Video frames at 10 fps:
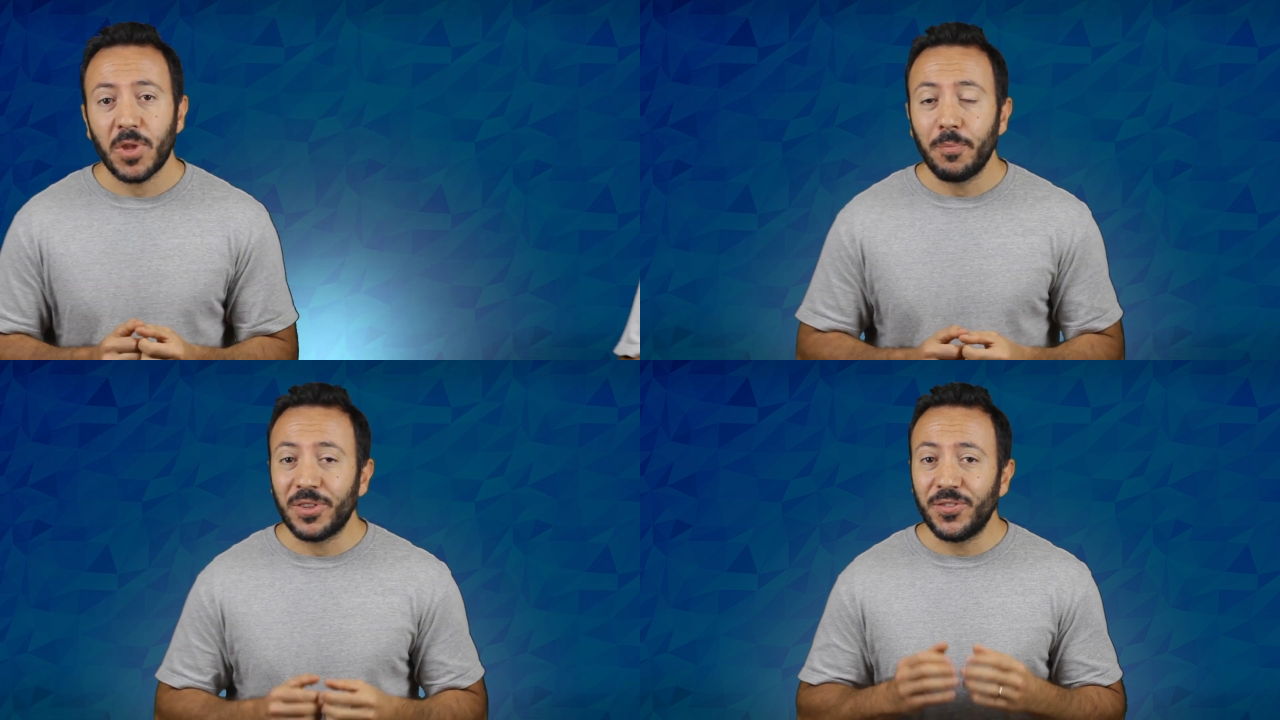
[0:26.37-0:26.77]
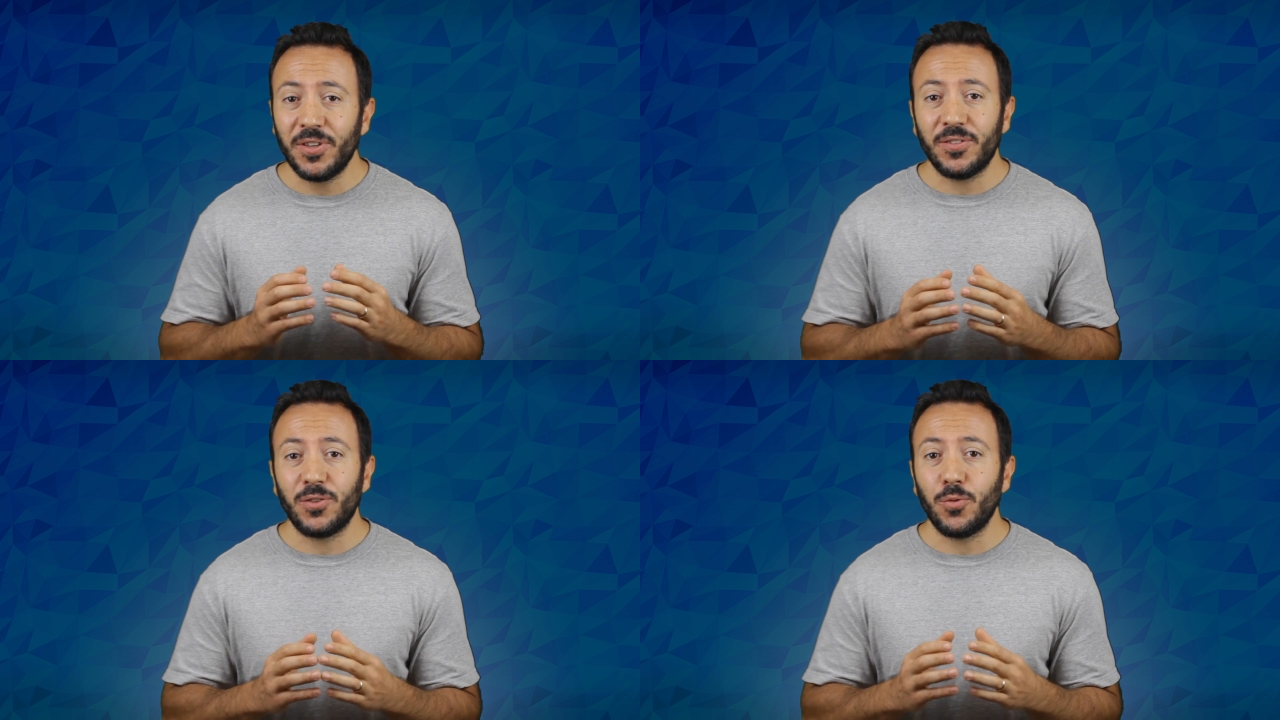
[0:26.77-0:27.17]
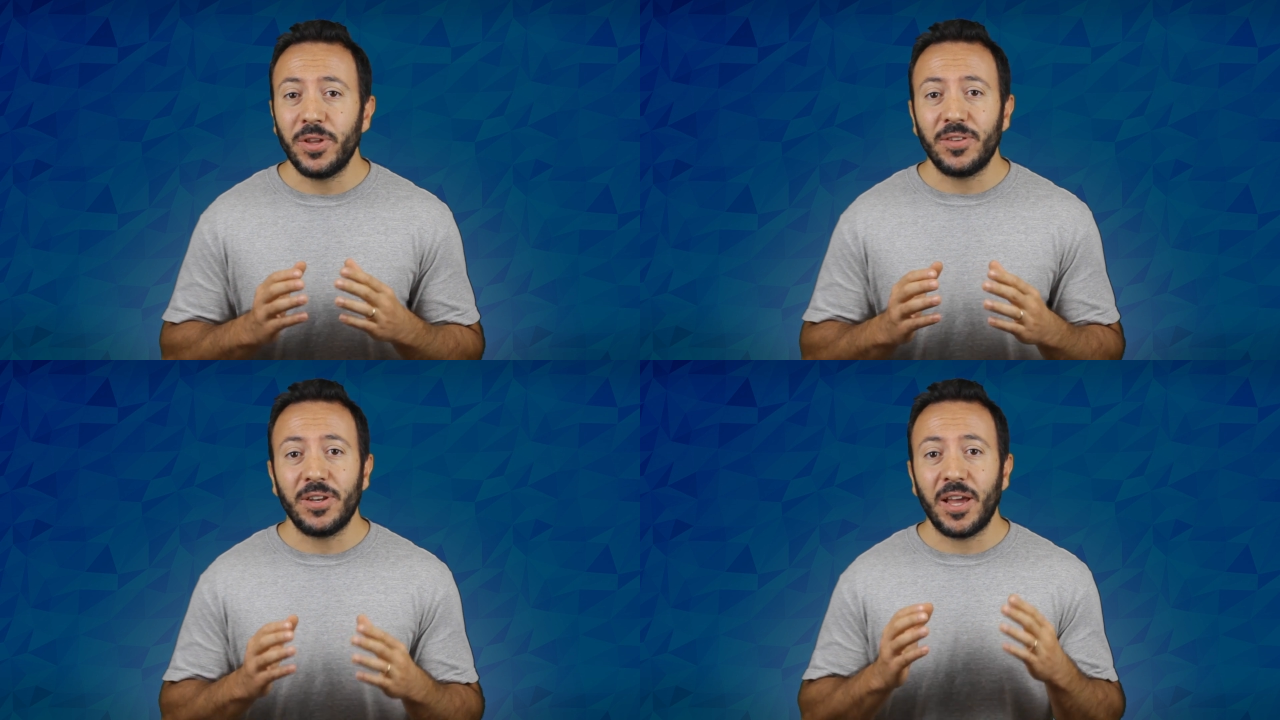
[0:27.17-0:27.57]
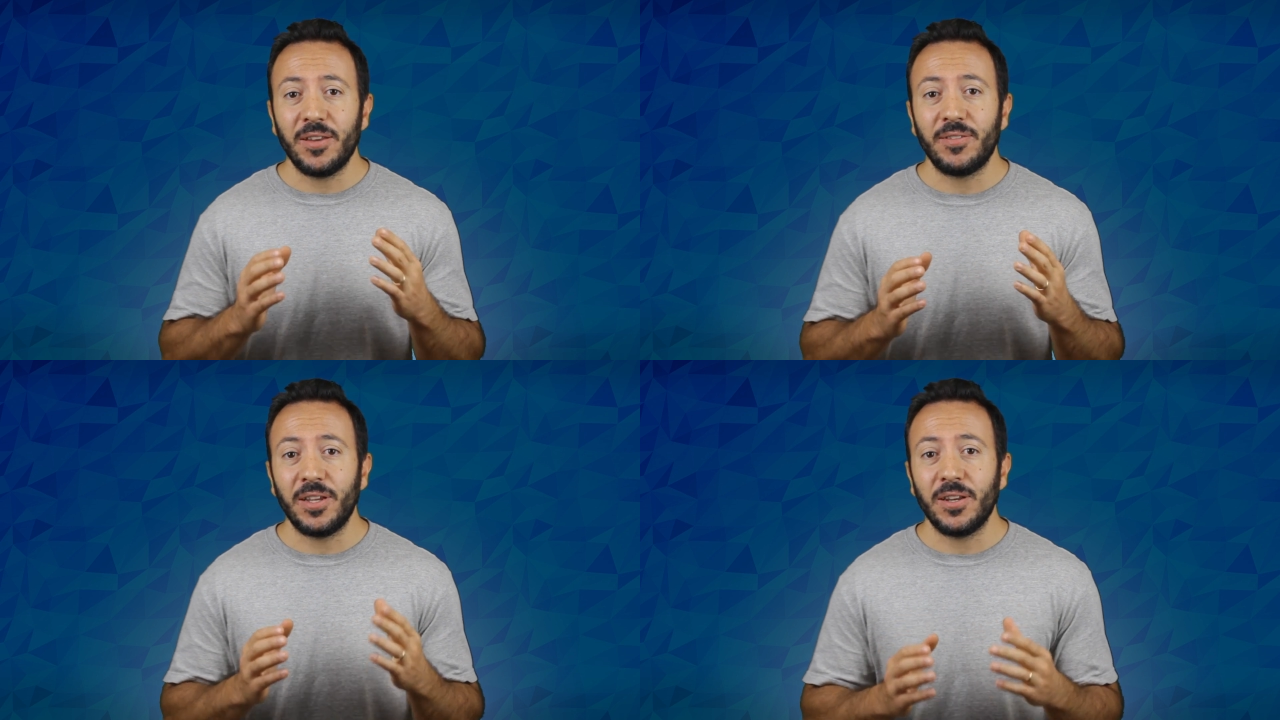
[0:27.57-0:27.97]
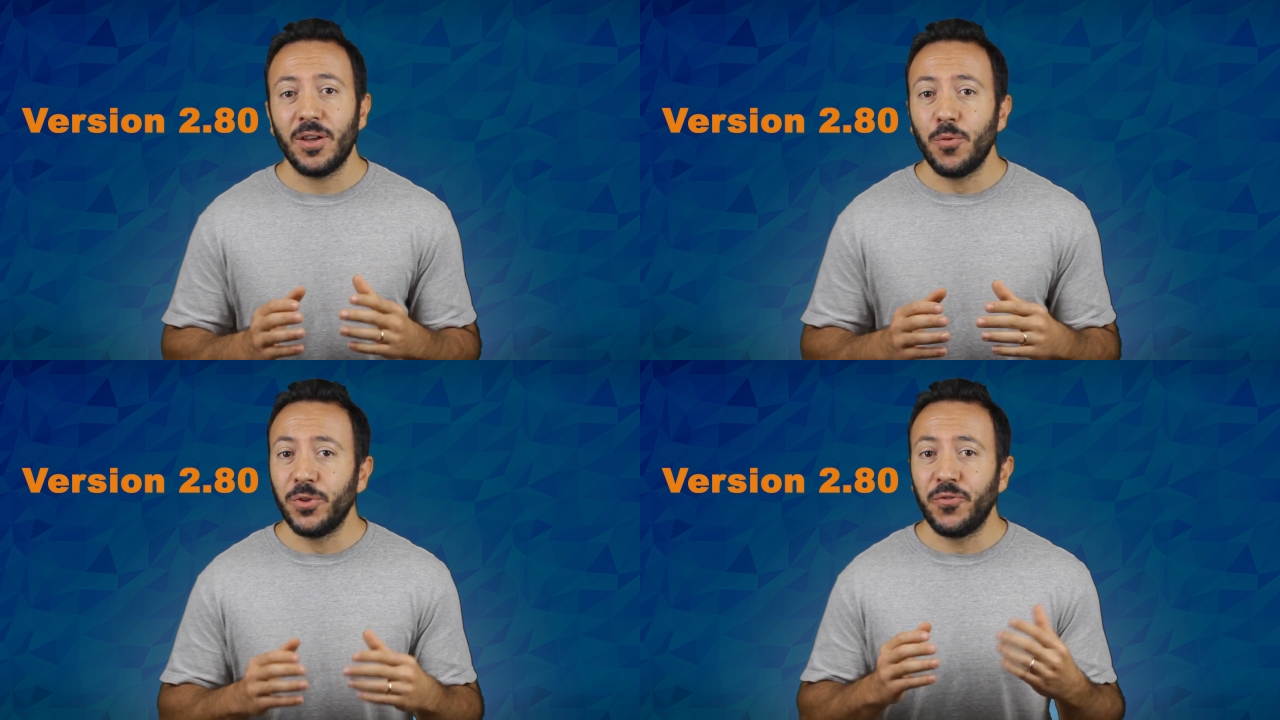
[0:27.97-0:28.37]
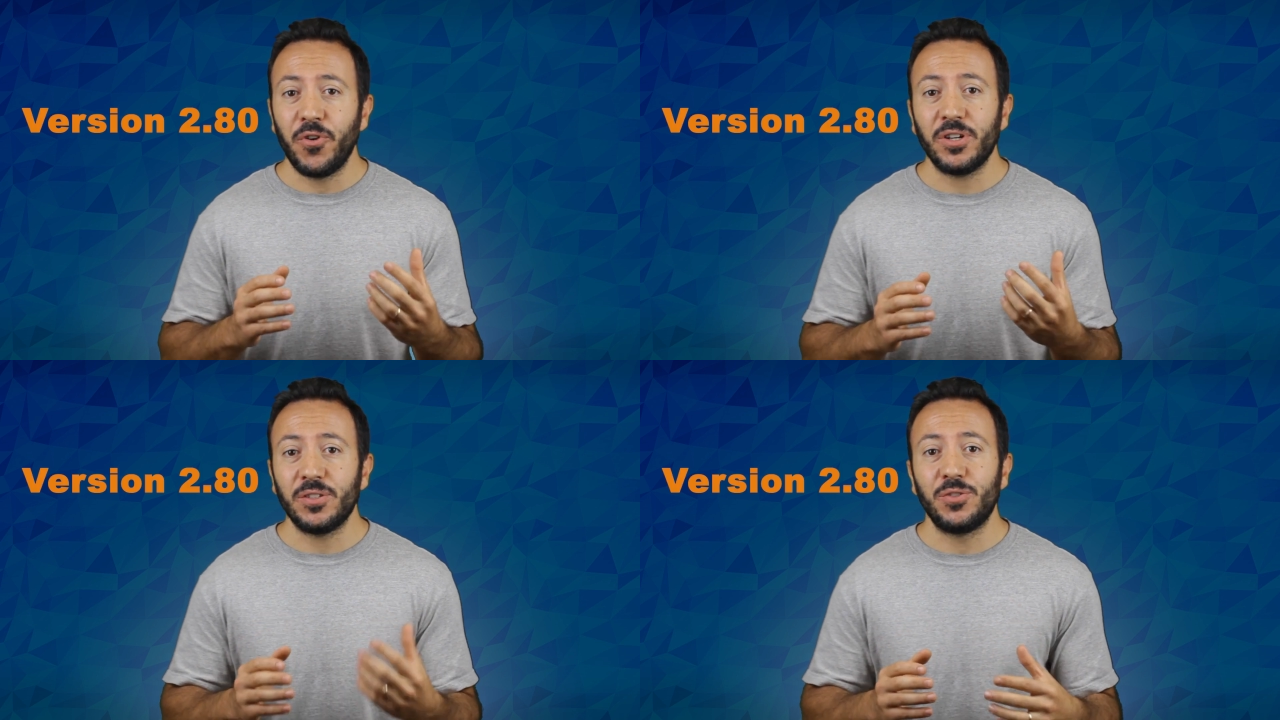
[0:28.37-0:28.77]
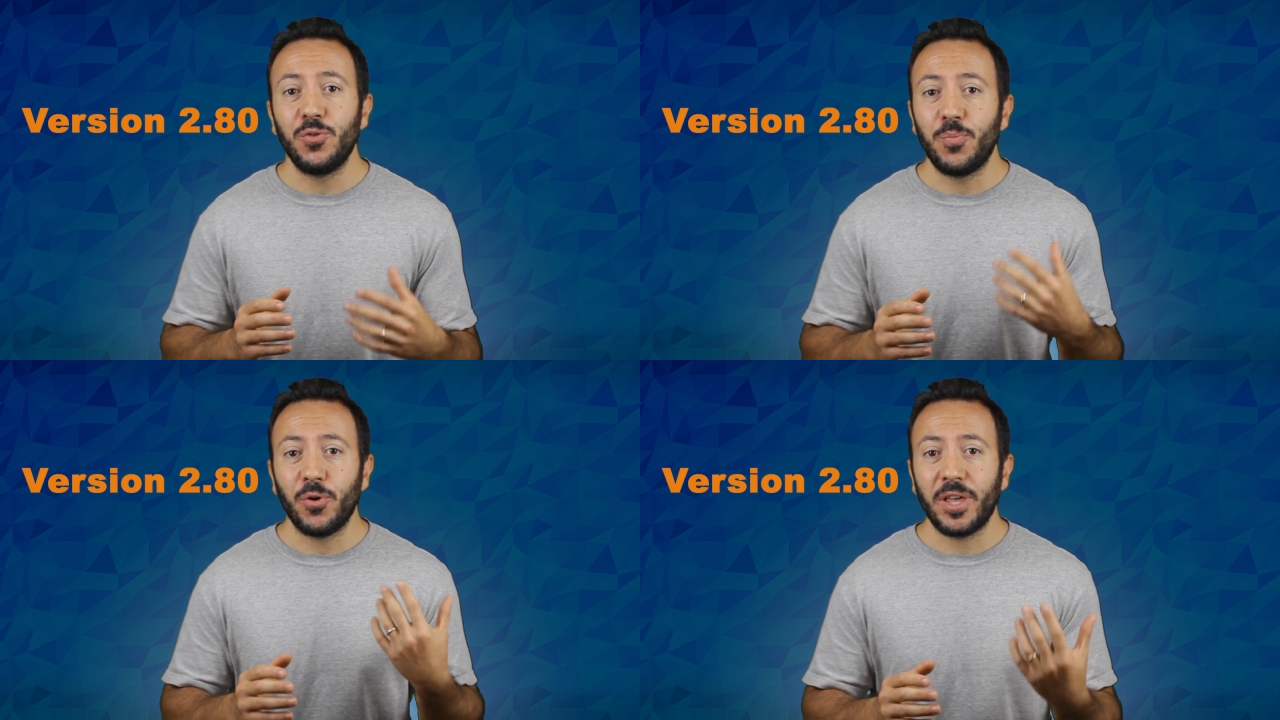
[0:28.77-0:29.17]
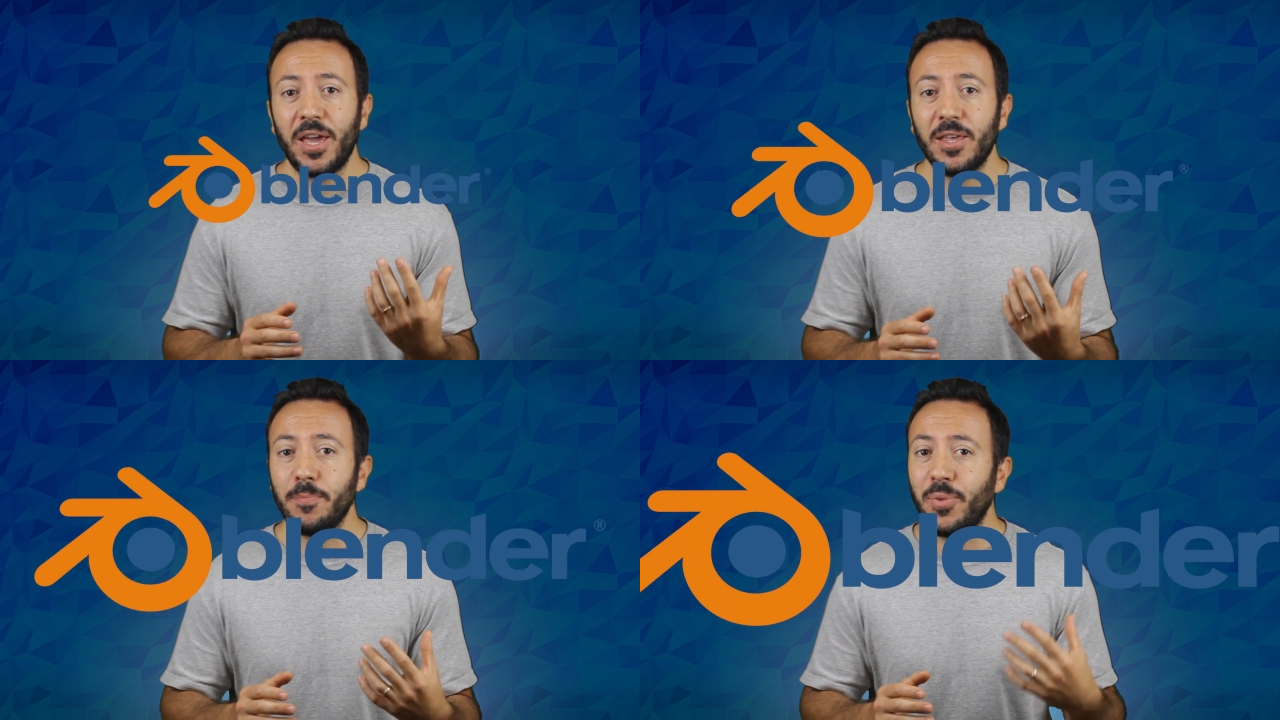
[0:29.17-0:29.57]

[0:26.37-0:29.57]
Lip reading: But since 2019, with version 2.8,